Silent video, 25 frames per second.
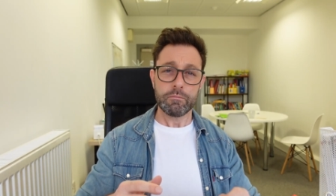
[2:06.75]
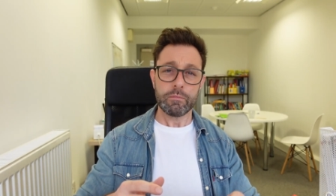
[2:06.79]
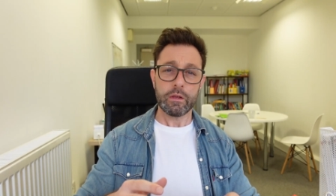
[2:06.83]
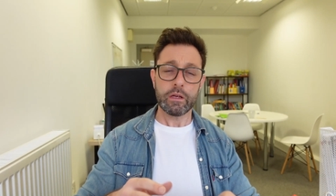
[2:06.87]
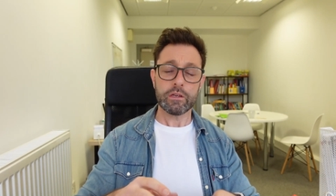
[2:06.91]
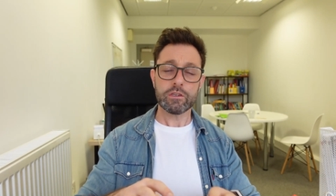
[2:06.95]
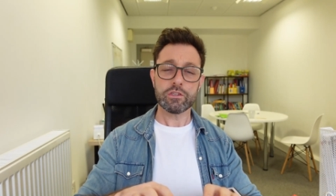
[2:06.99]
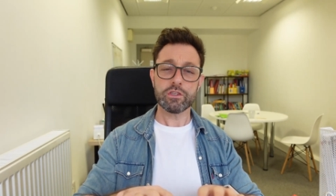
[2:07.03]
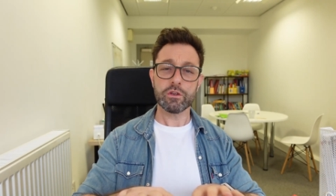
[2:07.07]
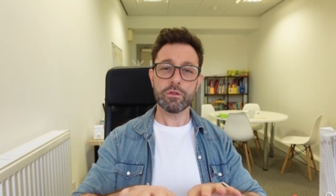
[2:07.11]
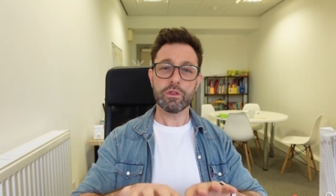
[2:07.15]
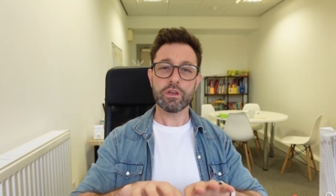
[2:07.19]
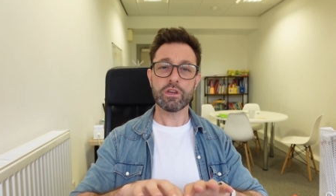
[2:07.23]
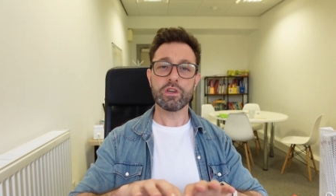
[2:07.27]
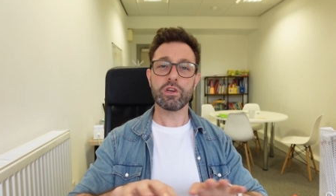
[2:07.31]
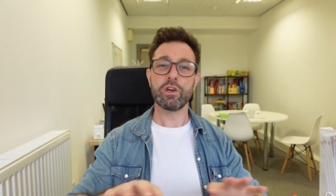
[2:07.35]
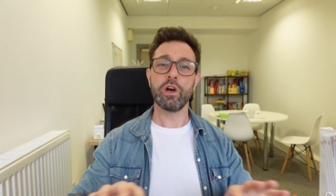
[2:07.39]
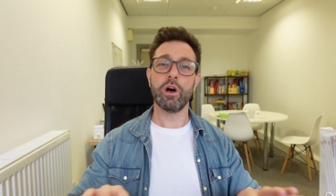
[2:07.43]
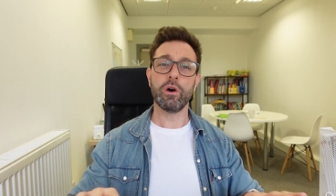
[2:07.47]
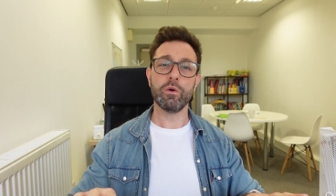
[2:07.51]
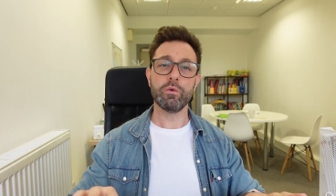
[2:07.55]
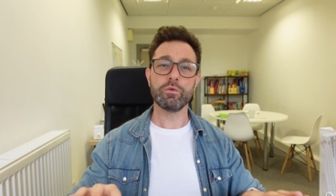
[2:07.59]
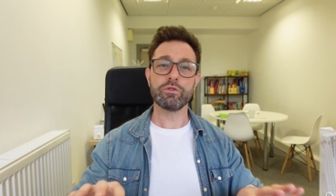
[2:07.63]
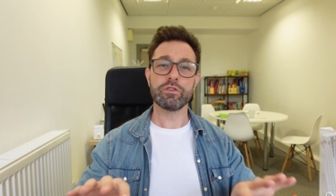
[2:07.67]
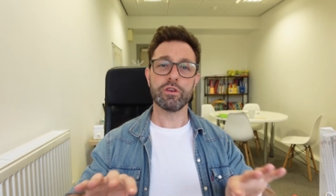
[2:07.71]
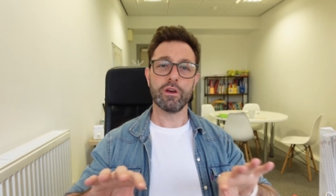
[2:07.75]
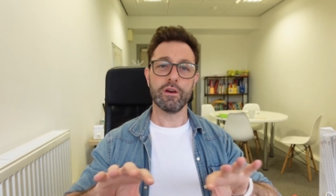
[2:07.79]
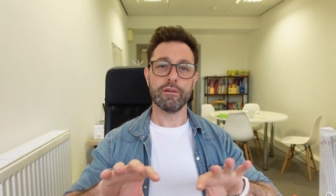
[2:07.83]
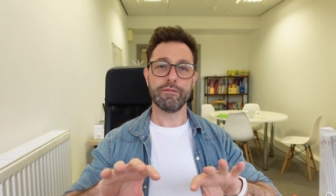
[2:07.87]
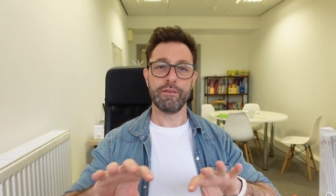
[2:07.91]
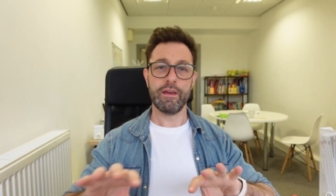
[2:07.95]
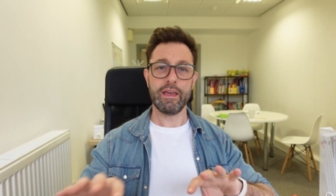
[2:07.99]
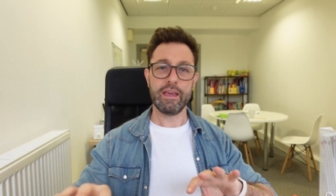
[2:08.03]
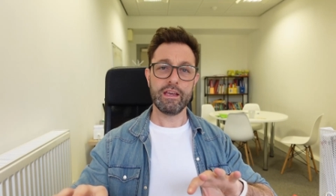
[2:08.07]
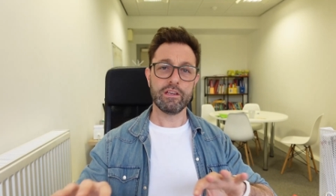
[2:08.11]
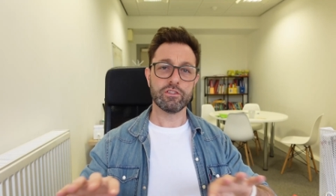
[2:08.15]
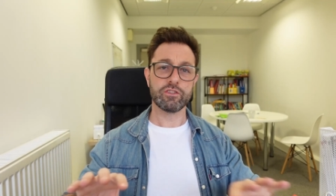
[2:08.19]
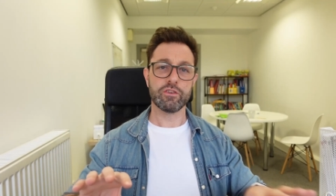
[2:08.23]
And so the goals of
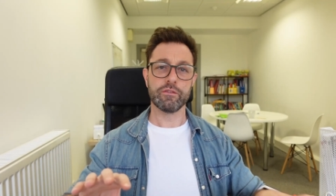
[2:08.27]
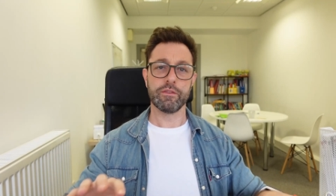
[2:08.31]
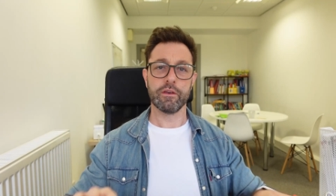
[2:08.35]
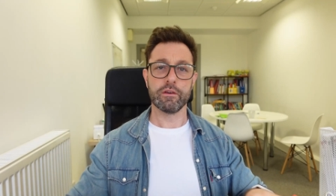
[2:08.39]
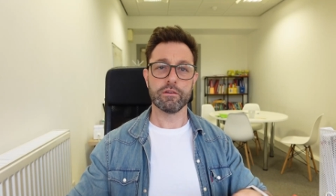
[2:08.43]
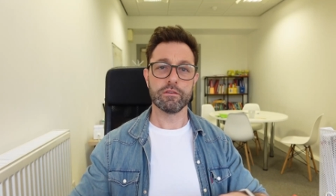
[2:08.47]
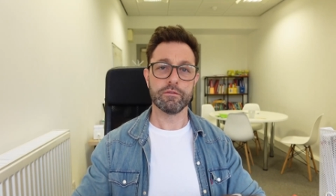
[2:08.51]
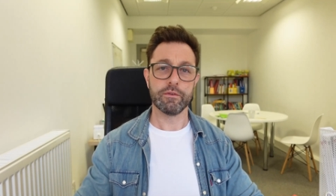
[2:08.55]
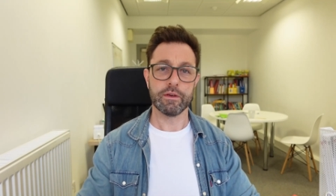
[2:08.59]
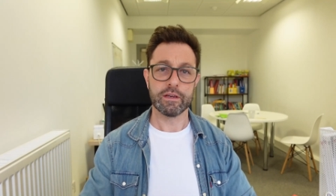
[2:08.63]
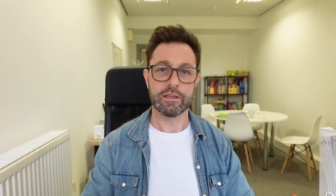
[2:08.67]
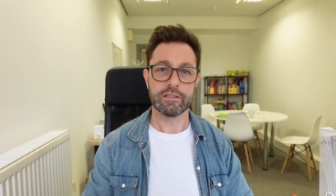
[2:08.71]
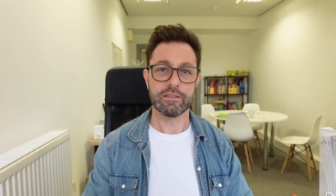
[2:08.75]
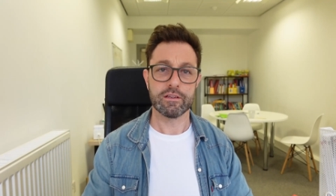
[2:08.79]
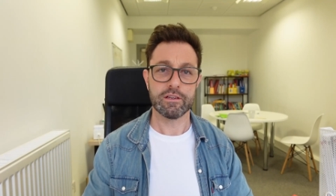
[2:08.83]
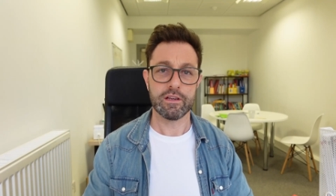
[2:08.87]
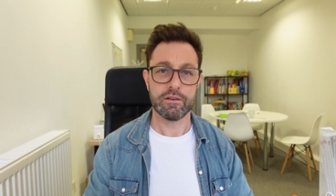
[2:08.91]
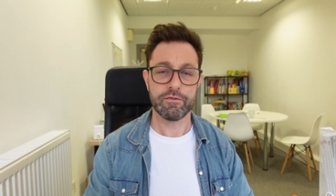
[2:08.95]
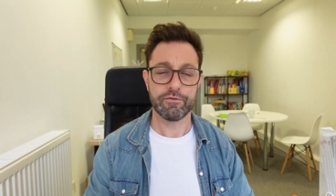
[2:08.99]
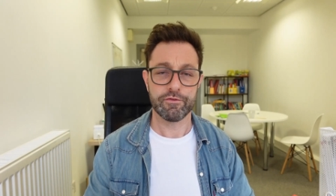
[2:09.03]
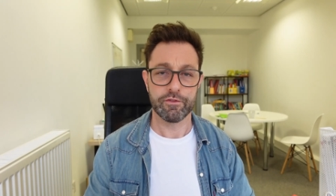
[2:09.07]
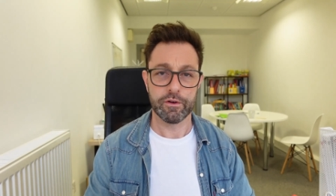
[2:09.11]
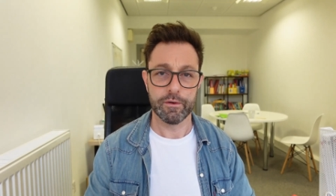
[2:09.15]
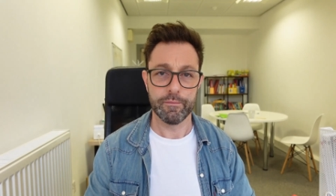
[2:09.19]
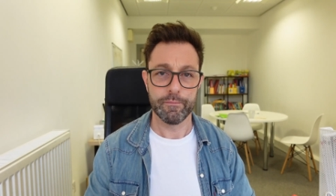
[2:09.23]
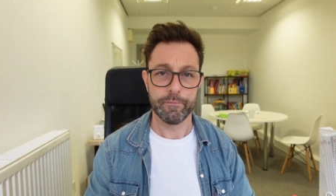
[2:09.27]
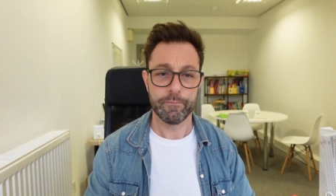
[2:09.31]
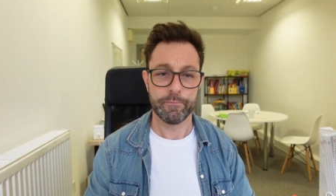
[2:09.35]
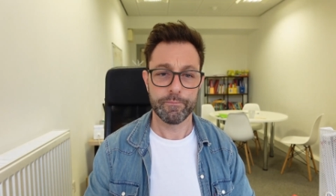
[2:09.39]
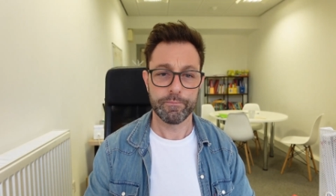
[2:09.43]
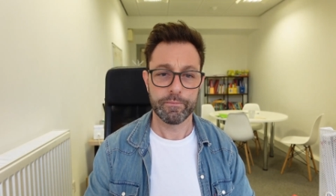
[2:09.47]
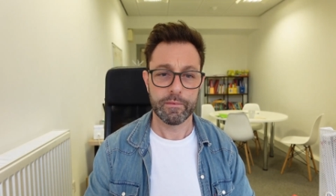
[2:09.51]
each of those things are different.